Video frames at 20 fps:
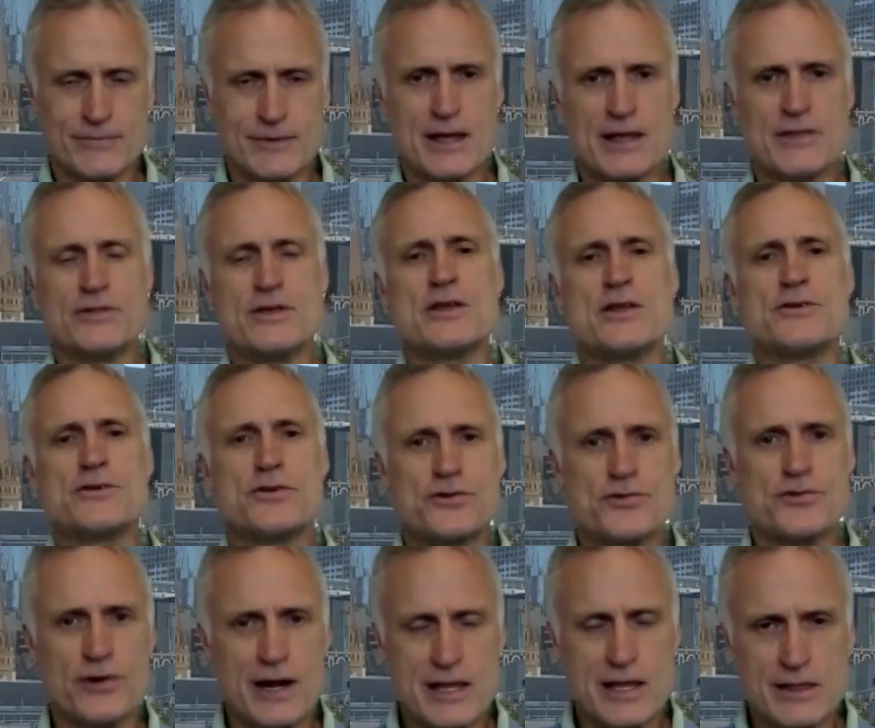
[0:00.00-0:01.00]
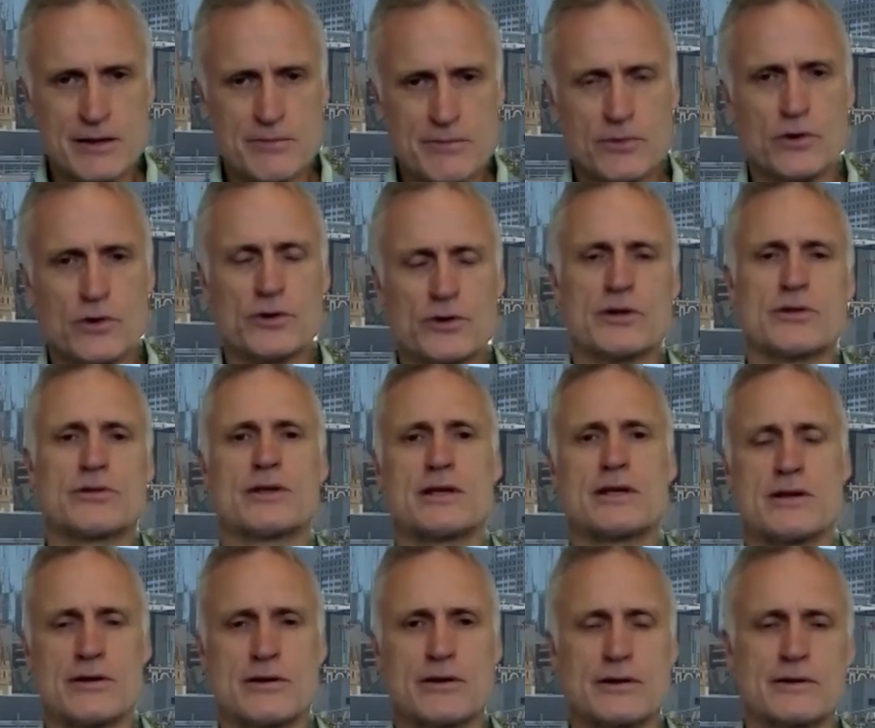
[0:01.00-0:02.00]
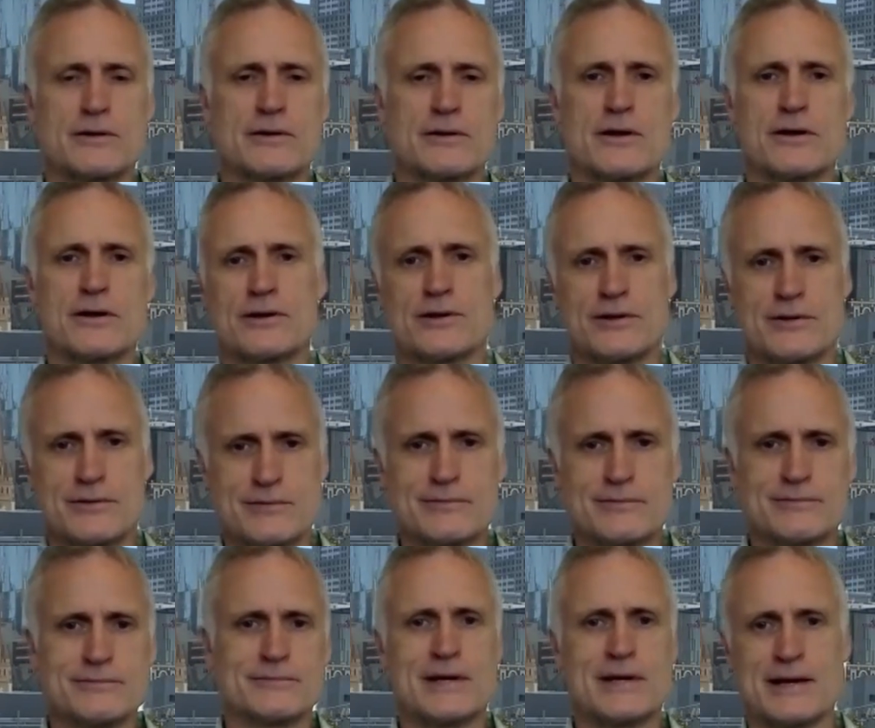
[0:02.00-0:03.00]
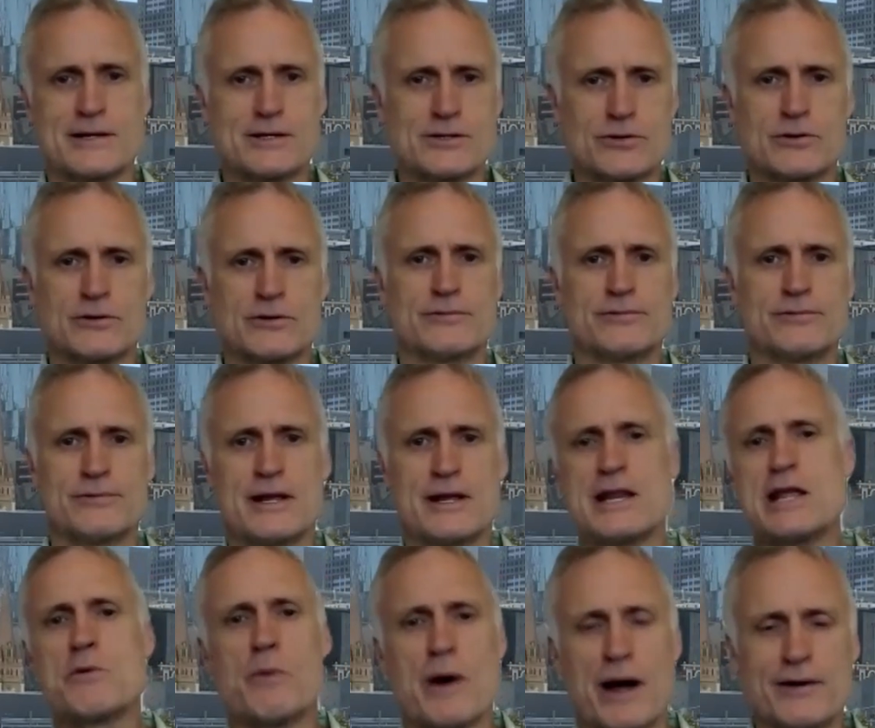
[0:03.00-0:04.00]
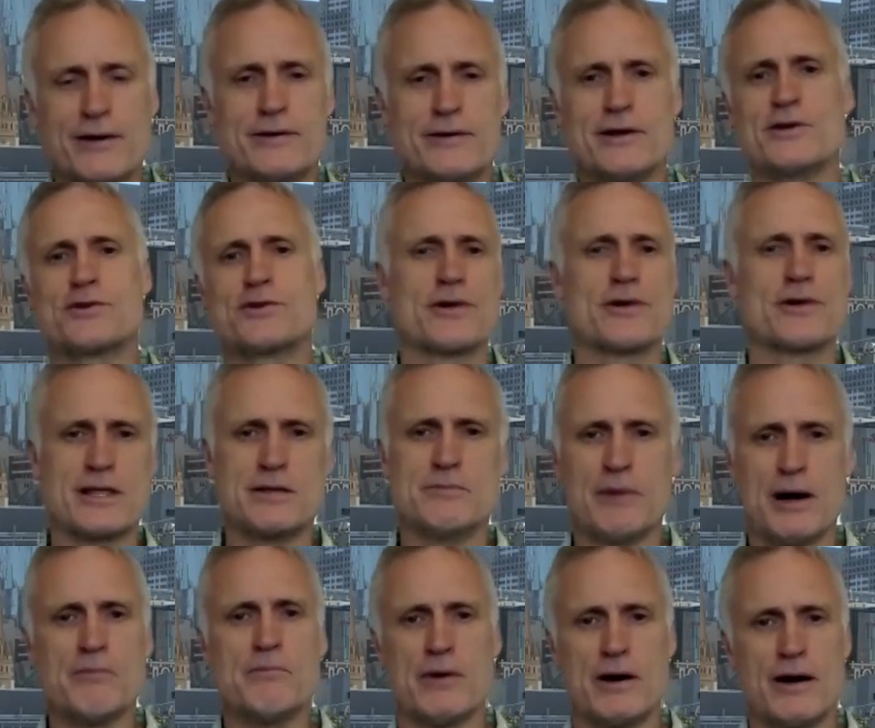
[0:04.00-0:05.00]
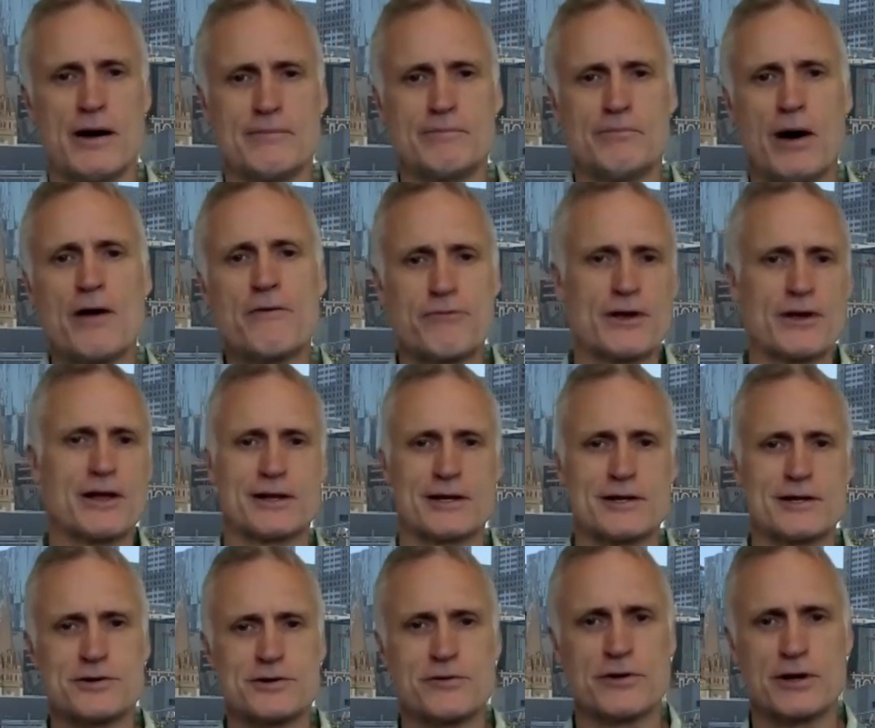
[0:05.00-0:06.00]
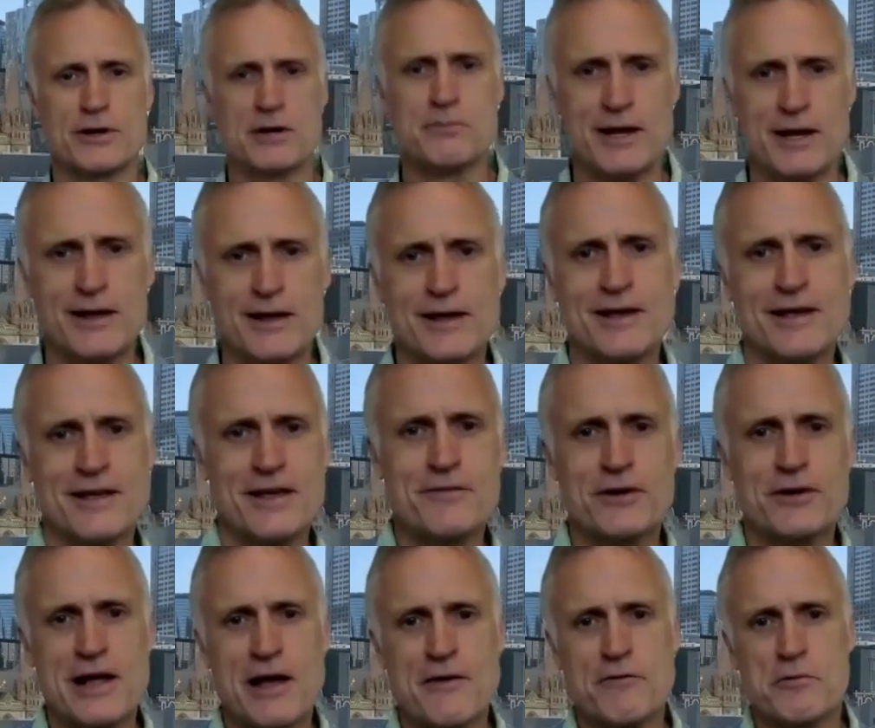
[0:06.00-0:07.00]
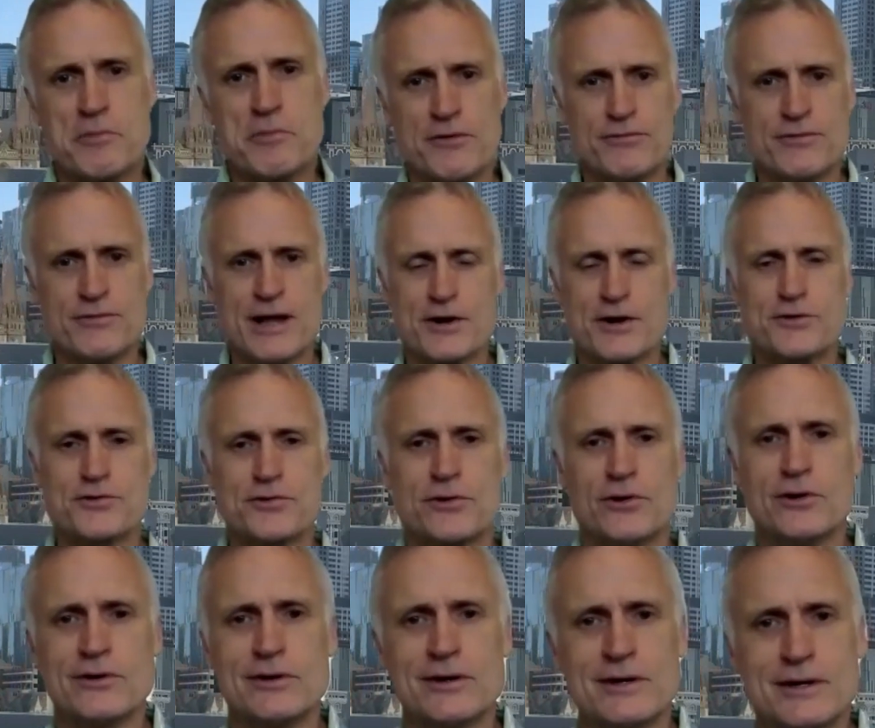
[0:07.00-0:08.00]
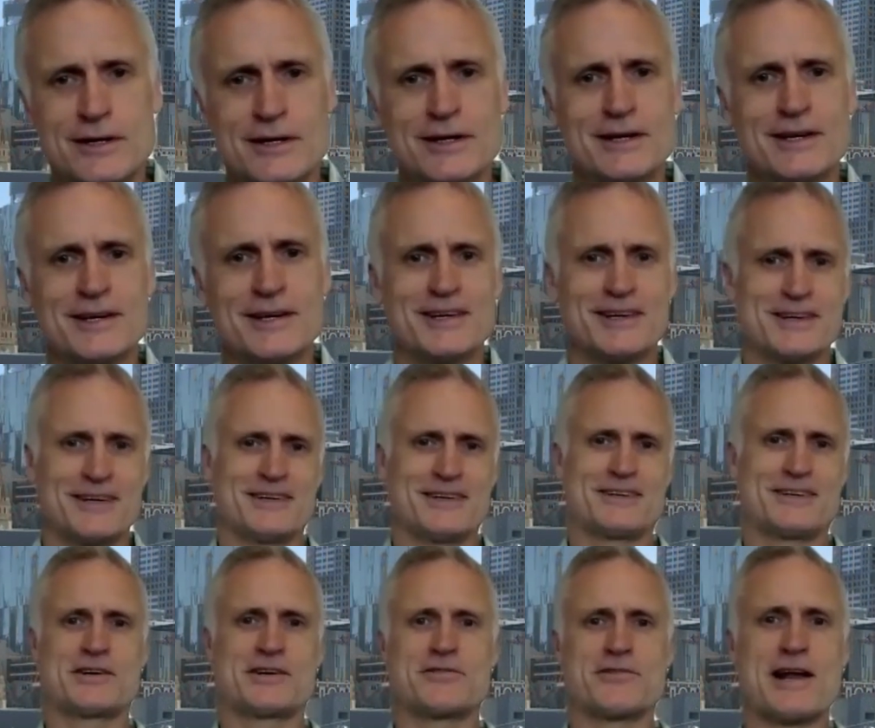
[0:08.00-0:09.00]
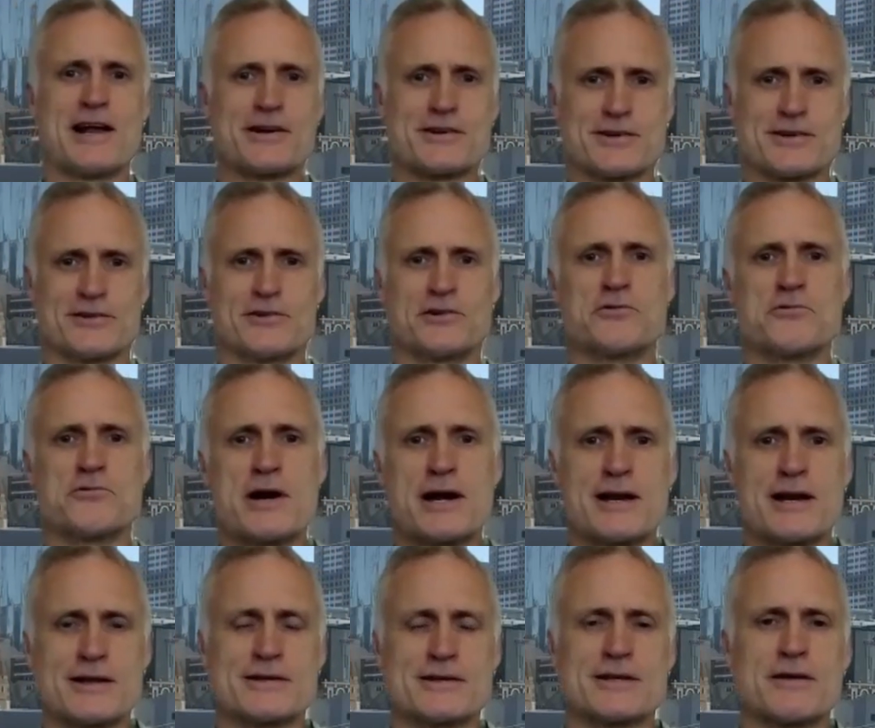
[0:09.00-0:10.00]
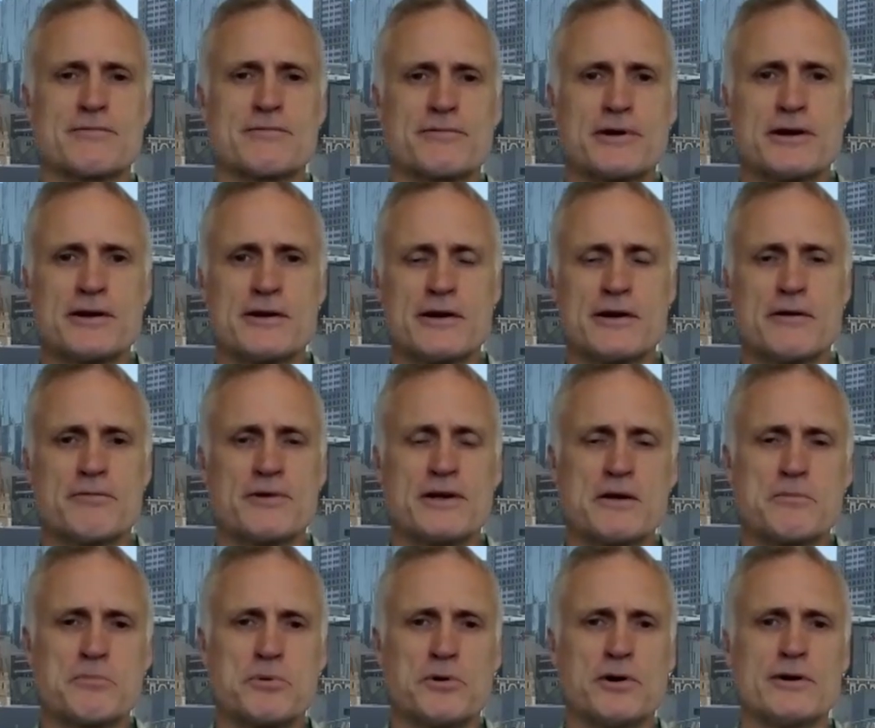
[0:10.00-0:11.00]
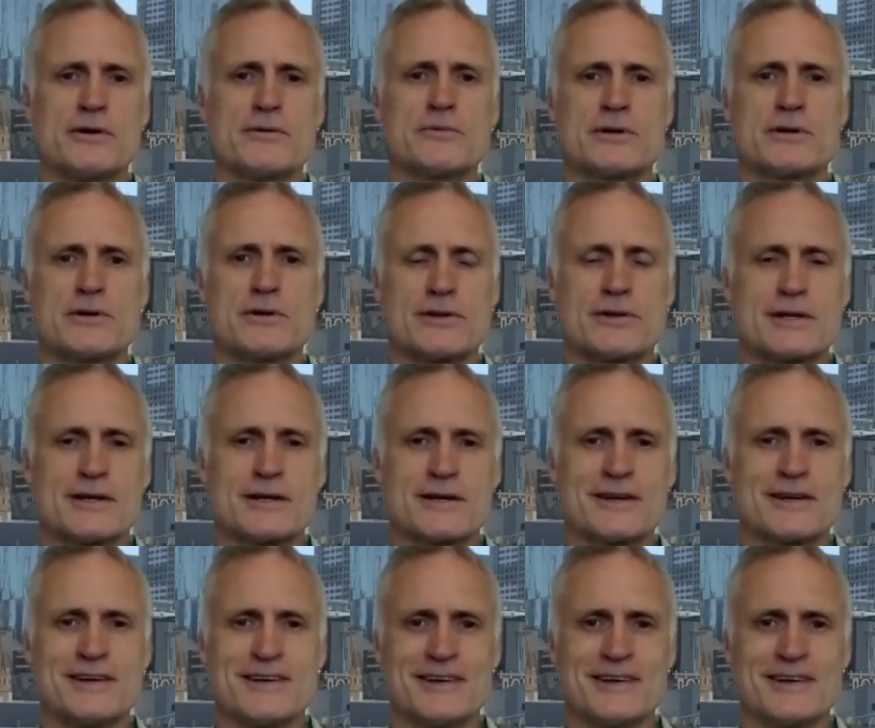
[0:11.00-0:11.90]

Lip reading: and then you train them? Or do you think you can get sort of anyone and train them on? My feeling is you've got to have a bit of natural grunt already. Is that a fair point? What do you think?